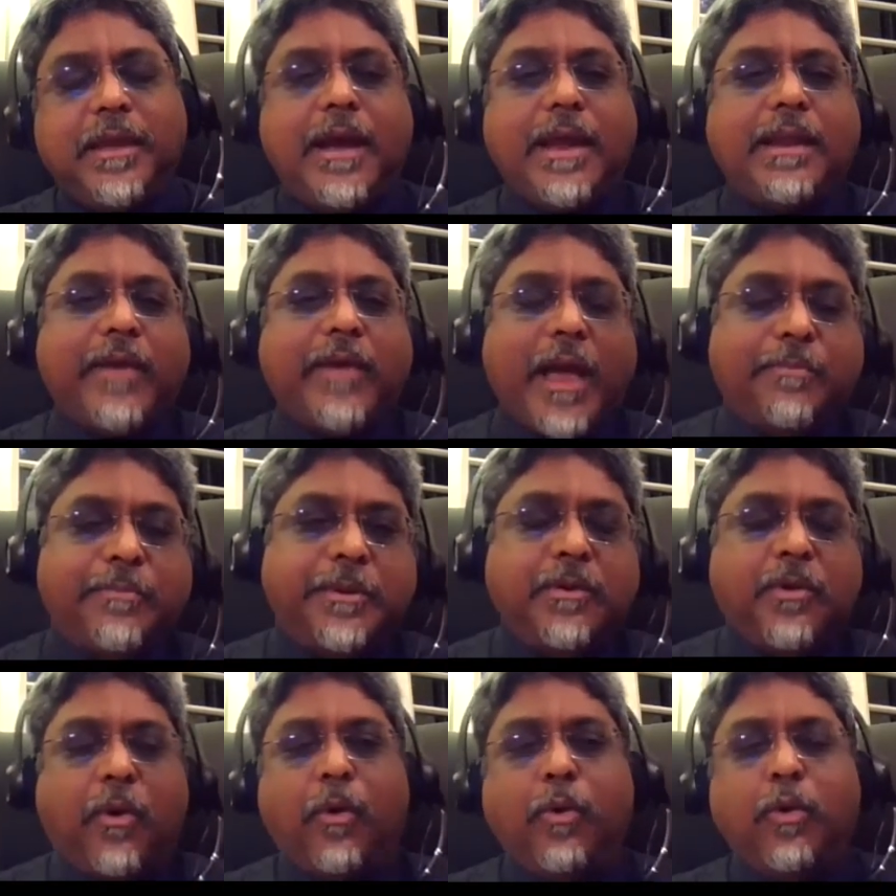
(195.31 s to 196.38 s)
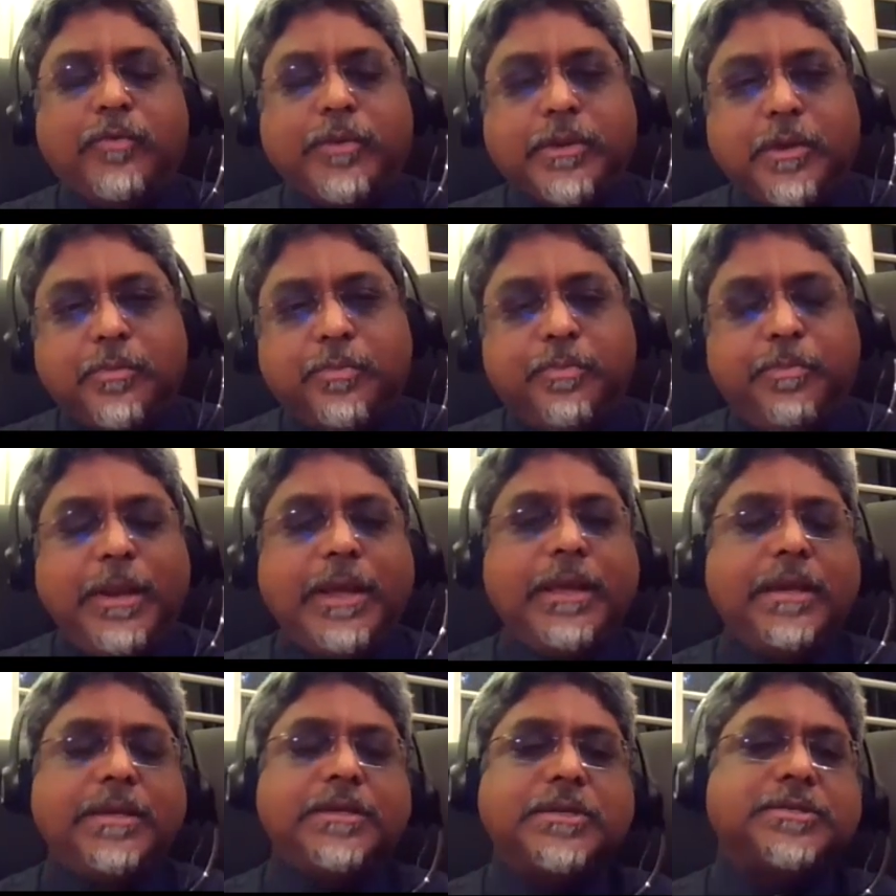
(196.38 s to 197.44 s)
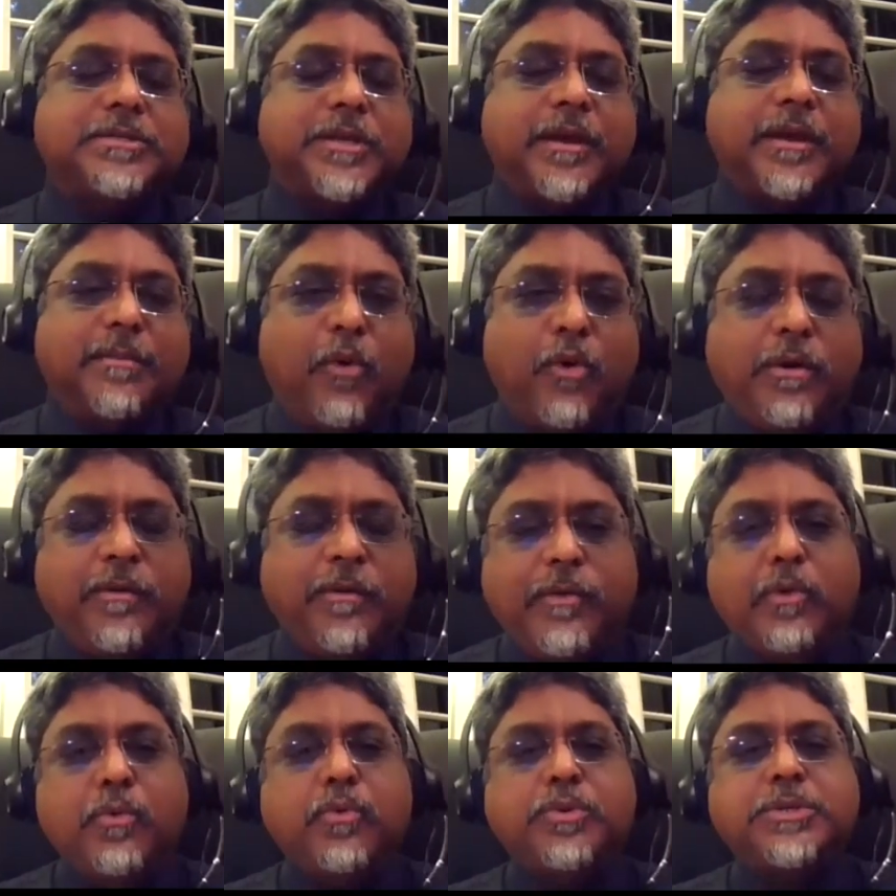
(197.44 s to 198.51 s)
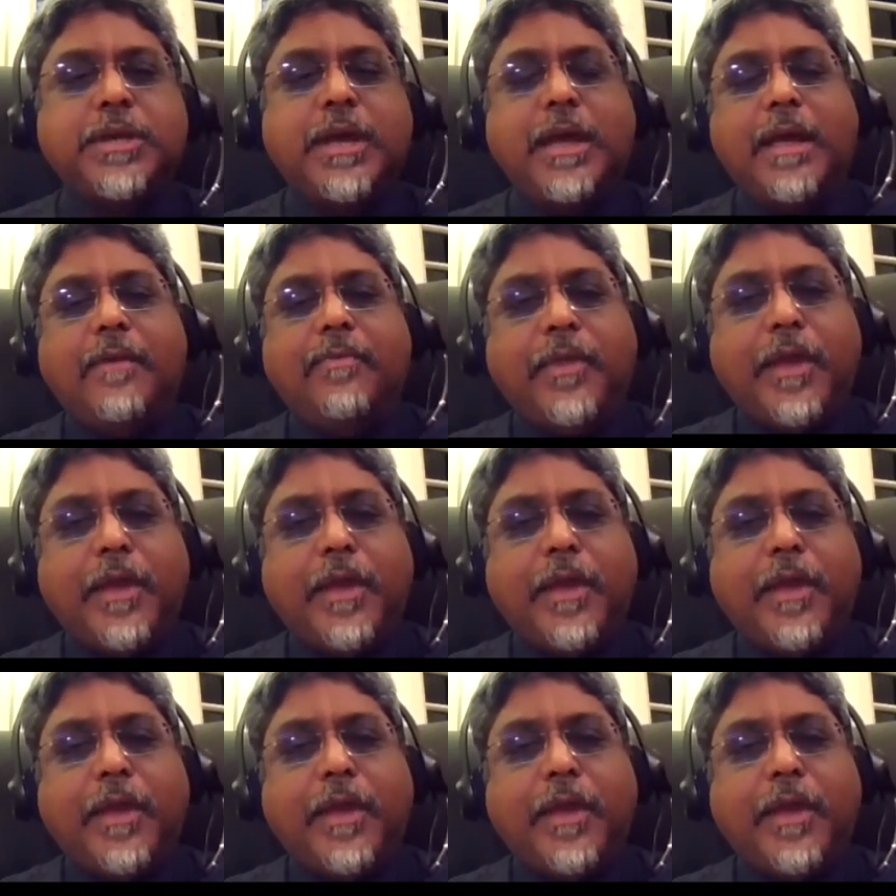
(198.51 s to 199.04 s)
they kind of happen all over the place. They're more diffuse.